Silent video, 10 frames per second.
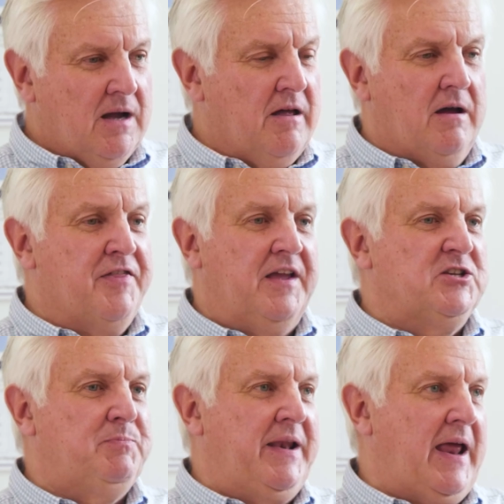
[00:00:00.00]
I
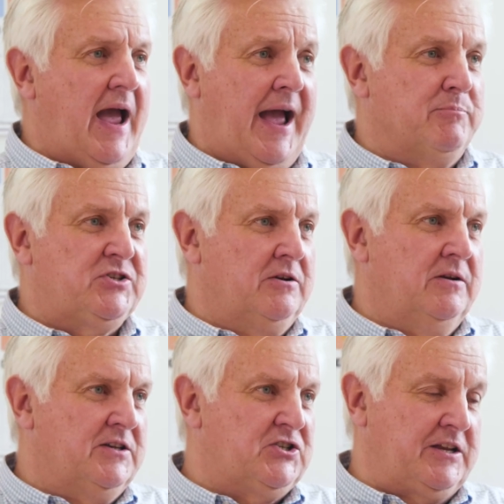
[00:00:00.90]
think it's been
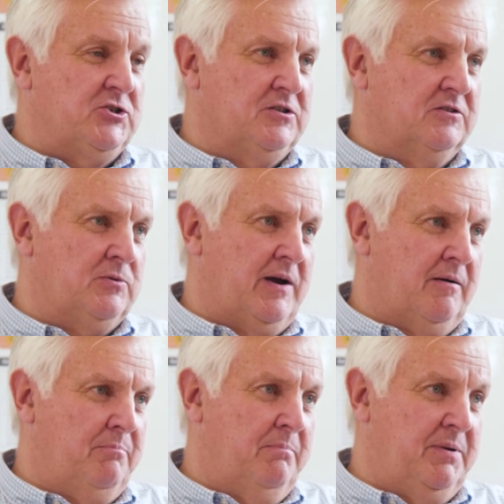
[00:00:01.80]
absolutely essential to
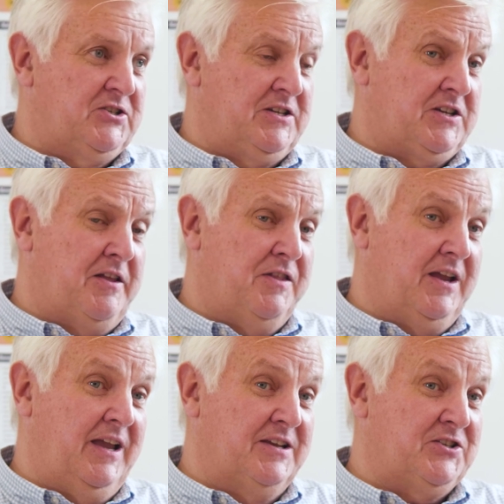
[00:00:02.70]
our business. I
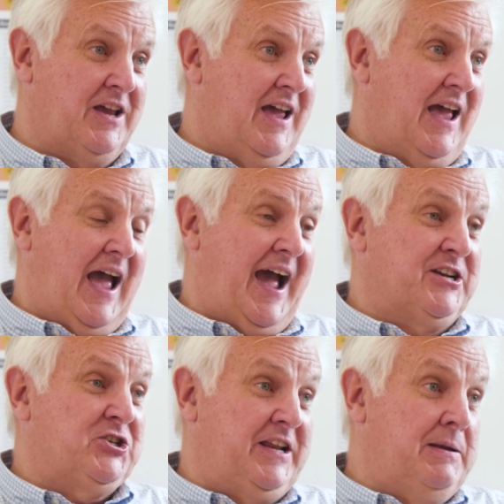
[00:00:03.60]
think it's
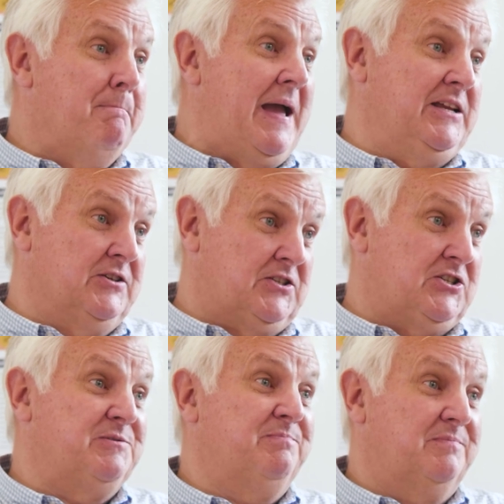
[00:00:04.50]
actually made
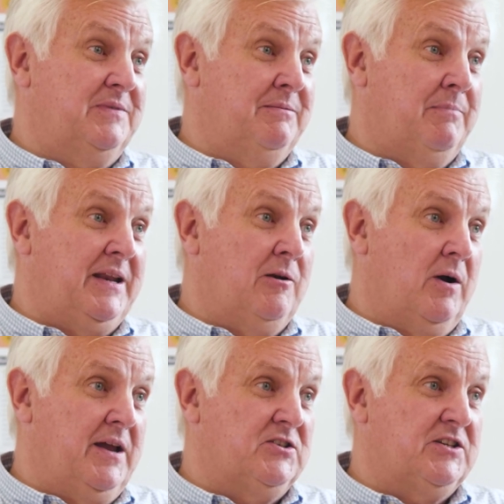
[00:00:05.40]
us in many
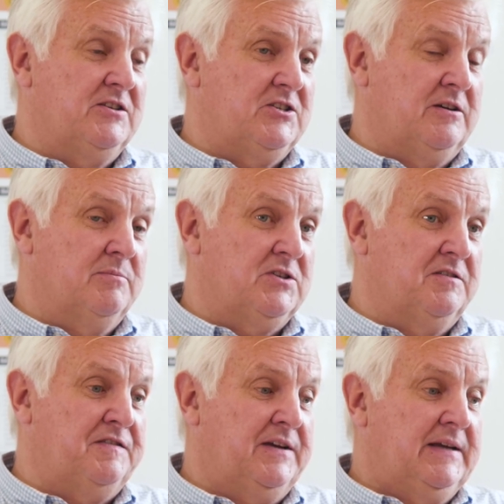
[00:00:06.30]
ways in terms
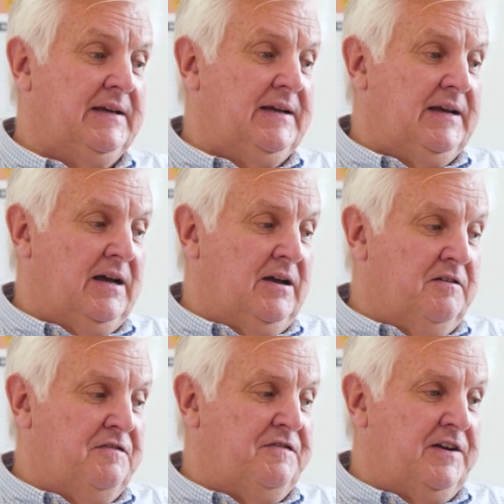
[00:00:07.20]
of
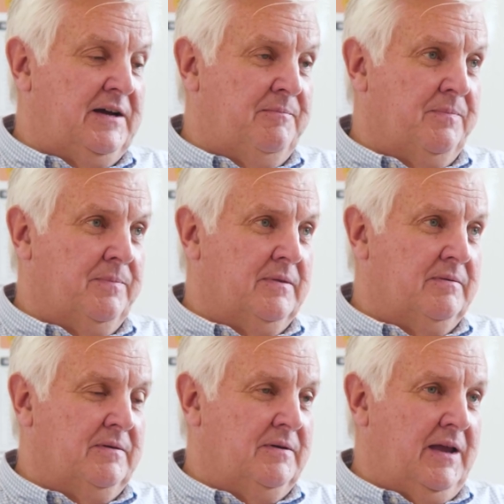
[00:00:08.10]

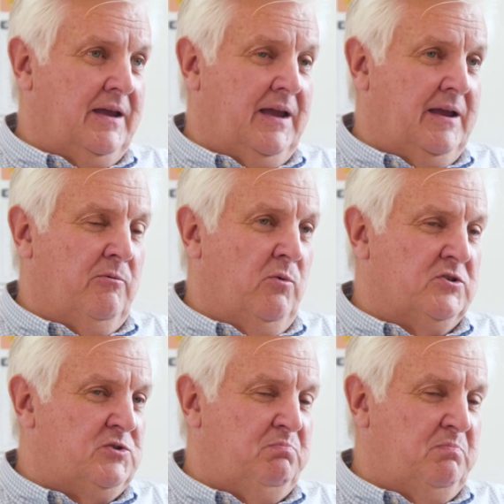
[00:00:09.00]
it
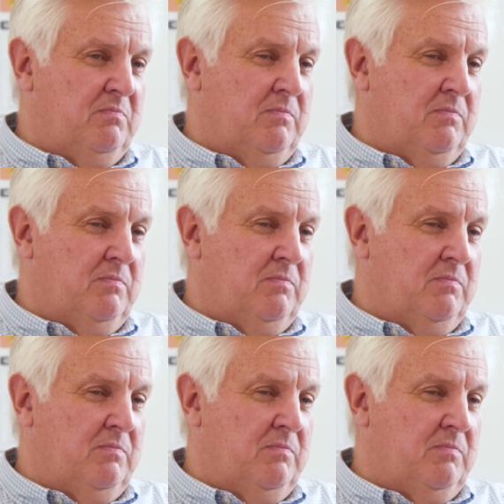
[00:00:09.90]
was